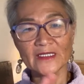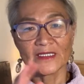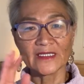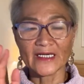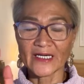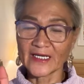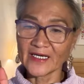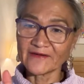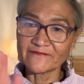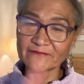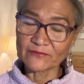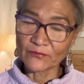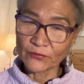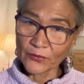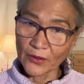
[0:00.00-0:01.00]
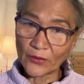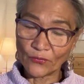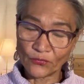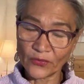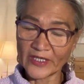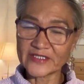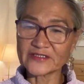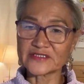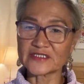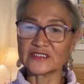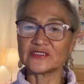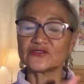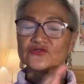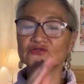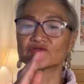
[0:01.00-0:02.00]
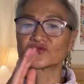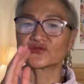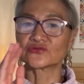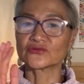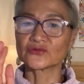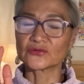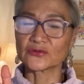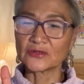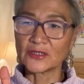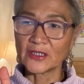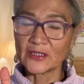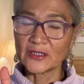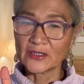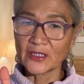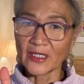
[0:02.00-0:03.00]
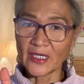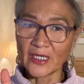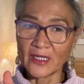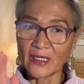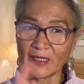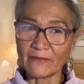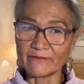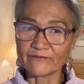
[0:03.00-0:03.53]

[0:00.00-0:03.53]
I have went into I